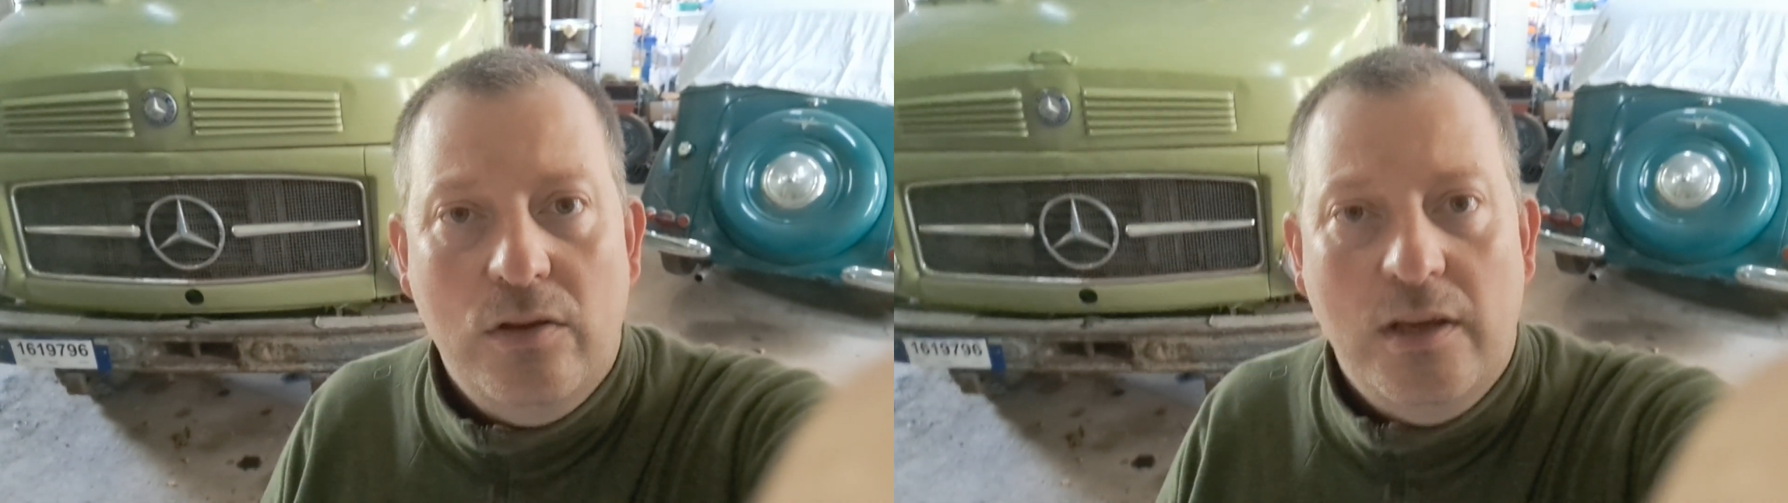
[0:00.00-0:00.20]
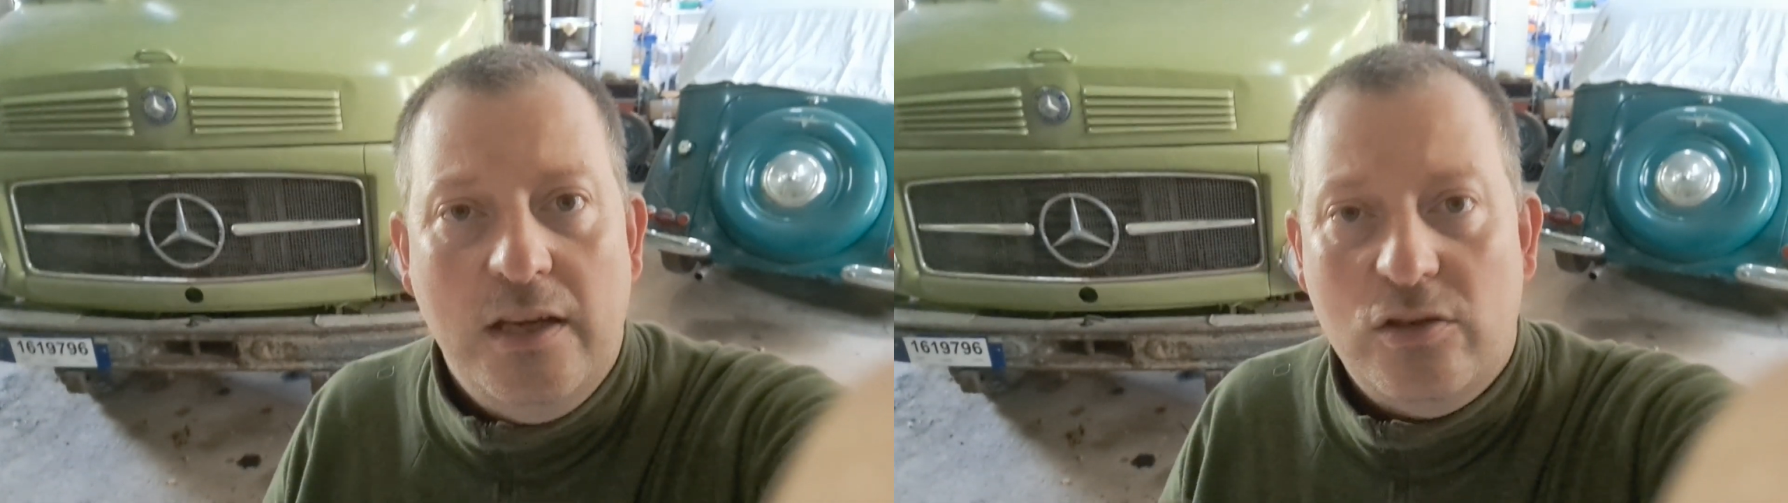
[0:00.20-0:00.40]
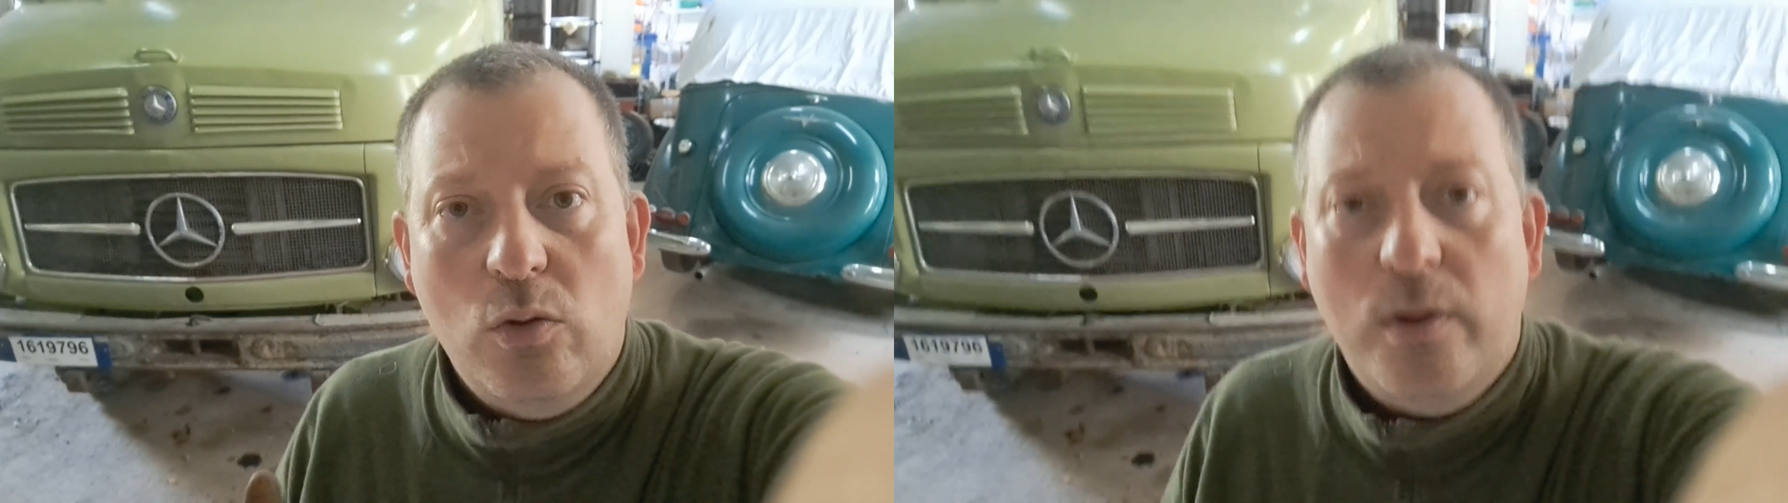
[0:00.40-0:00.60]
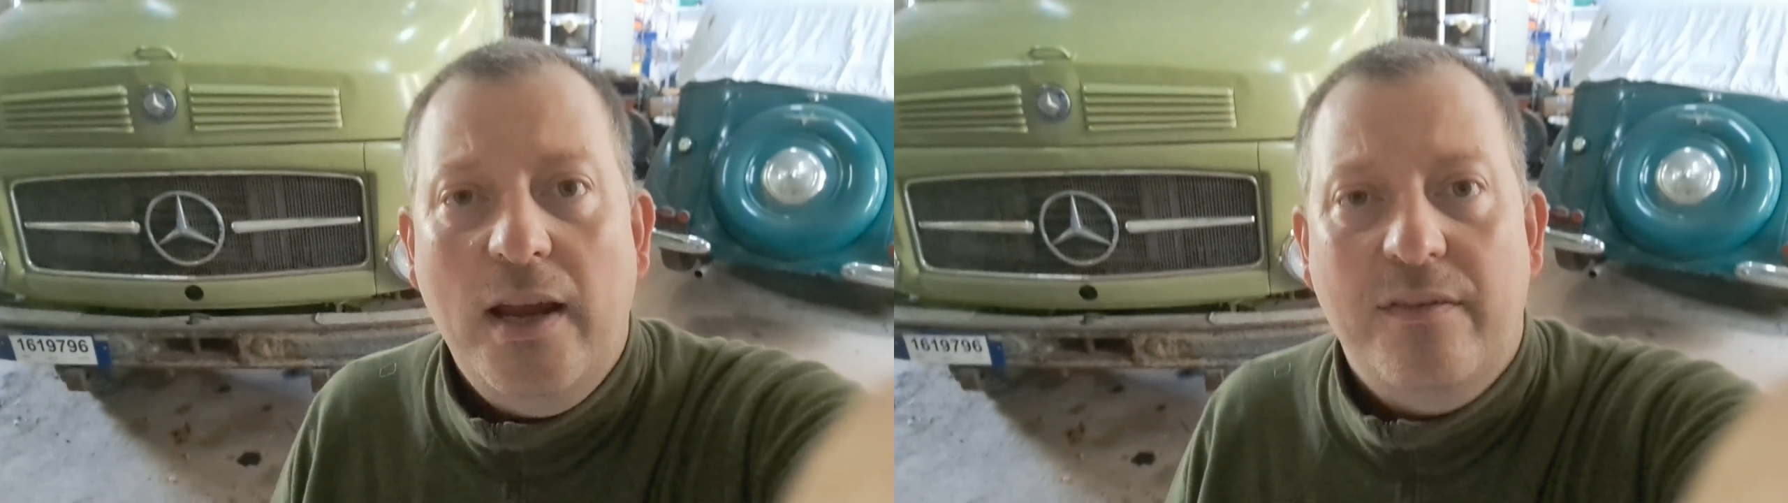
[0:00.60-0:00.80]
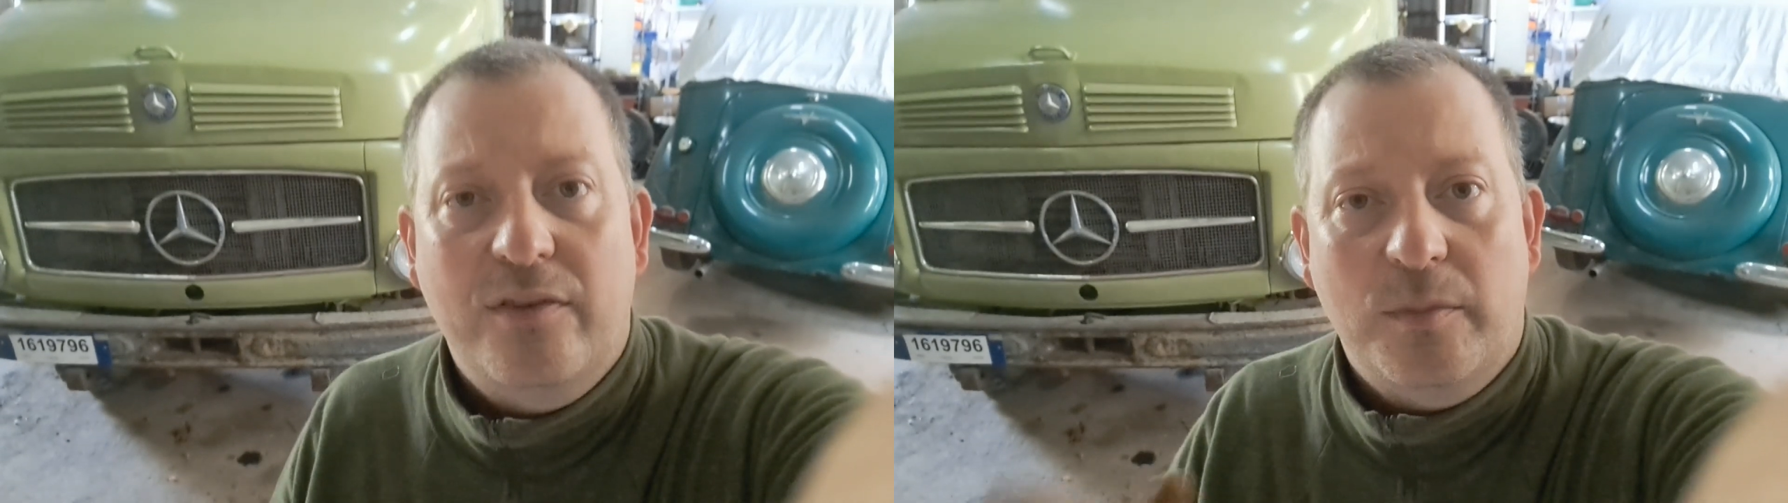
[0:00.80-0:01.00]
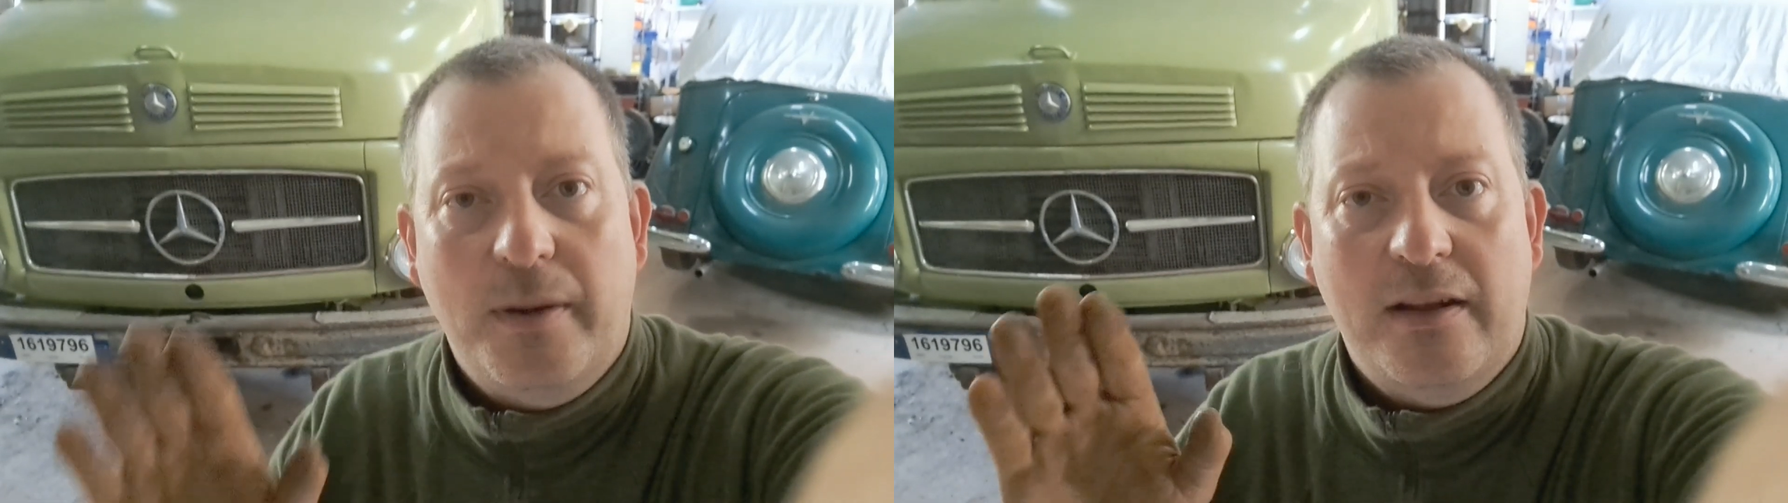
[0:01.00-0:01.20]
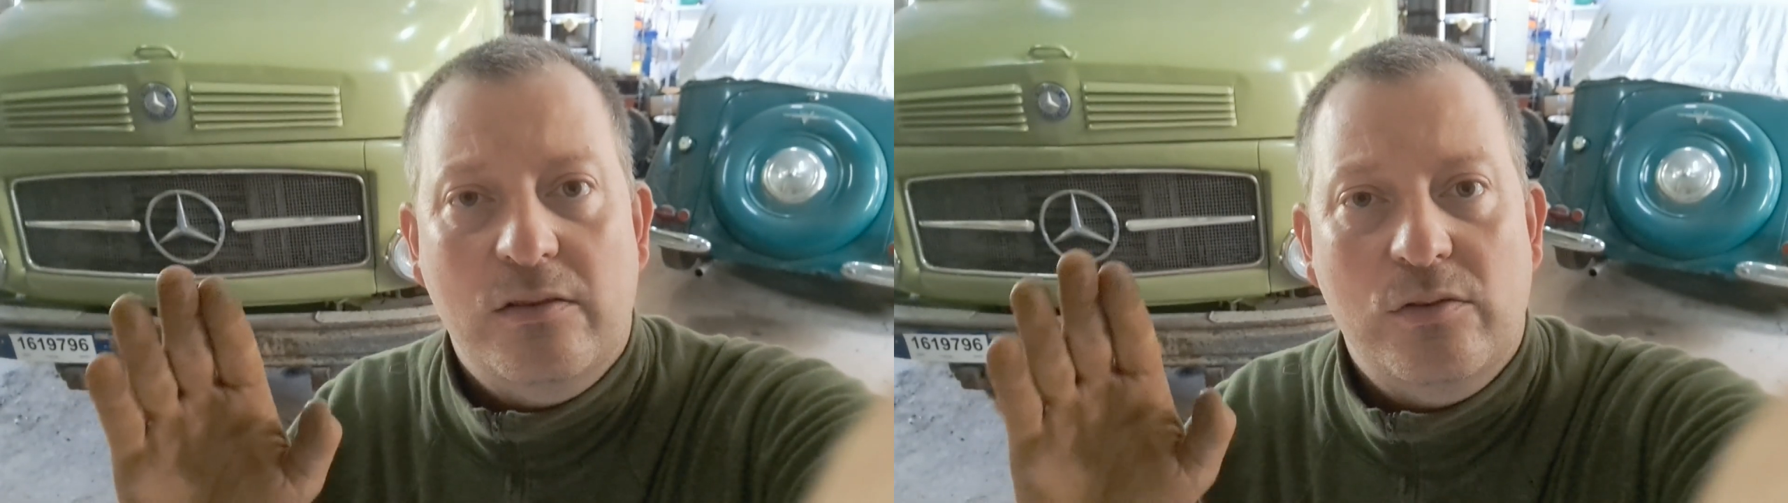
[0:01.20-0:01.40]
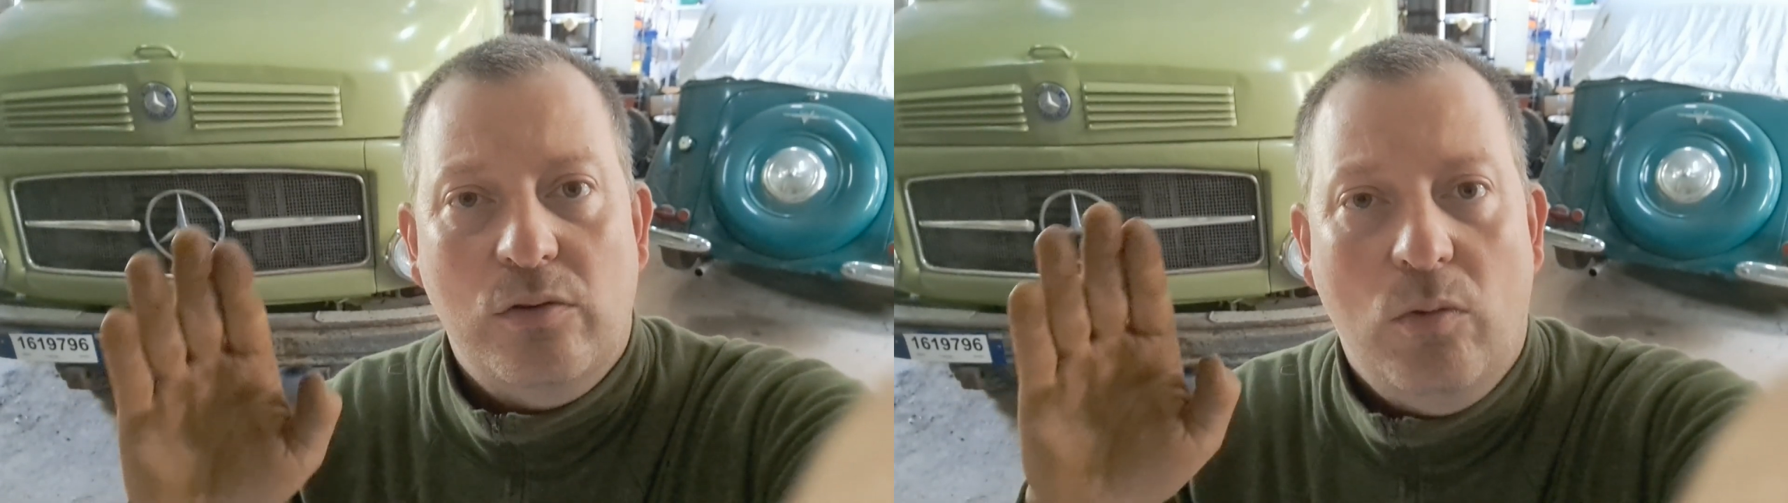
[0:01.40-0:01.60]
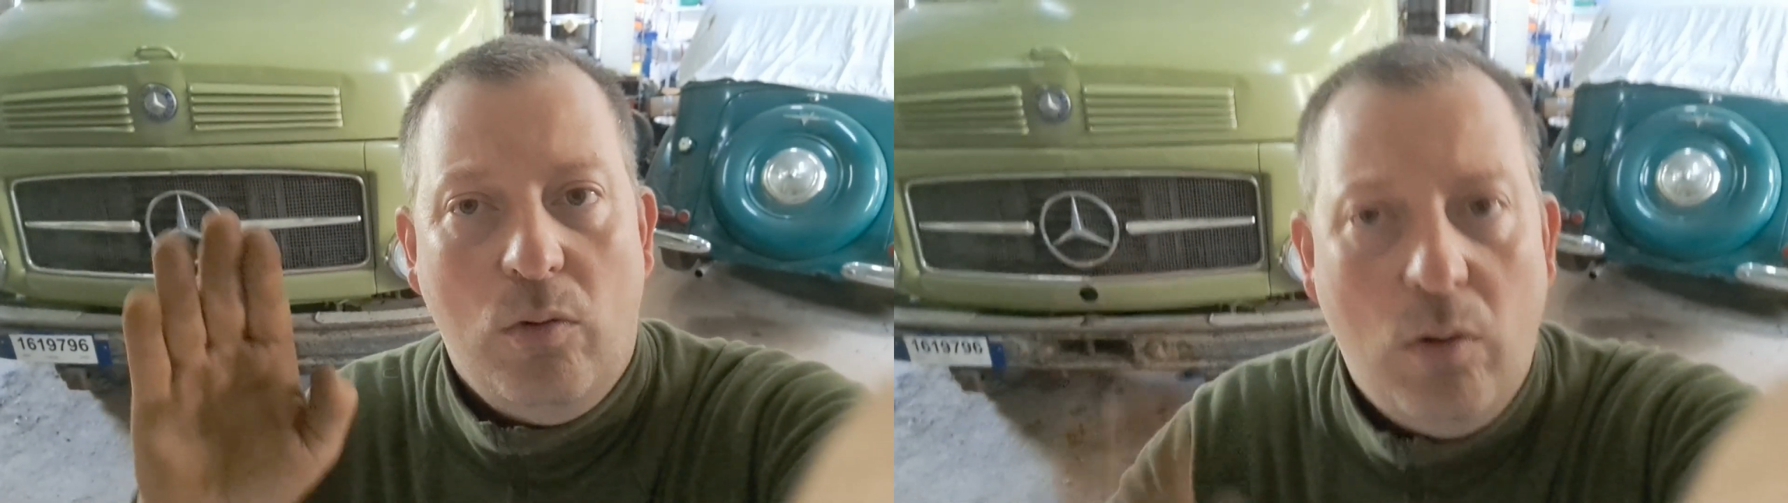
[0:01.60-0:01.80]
it is okay for the pedal to go